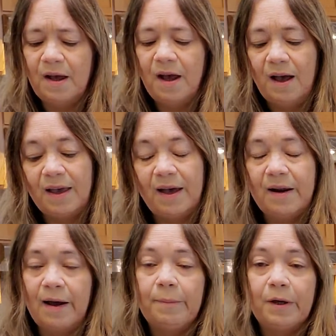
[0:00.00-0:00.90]
Again,
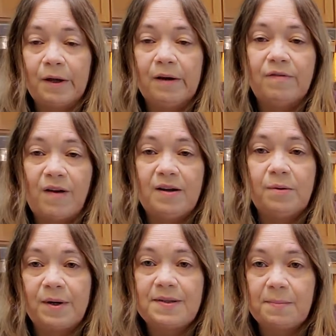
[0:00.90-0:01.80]
I'm going to find a
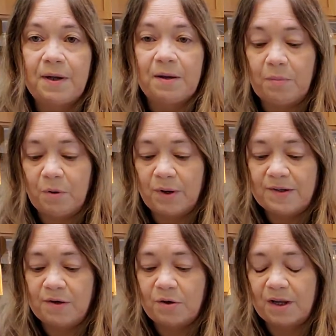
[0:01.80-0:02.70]
recipe and put one
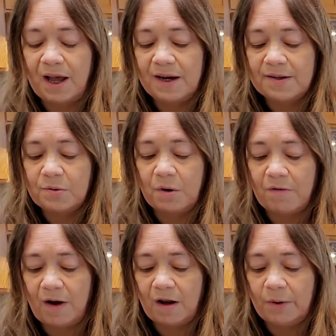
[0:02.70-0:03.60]
so you can kind of sort of
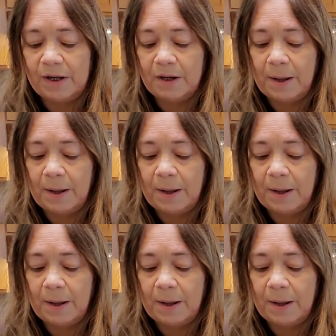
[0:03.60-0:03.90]
follow it.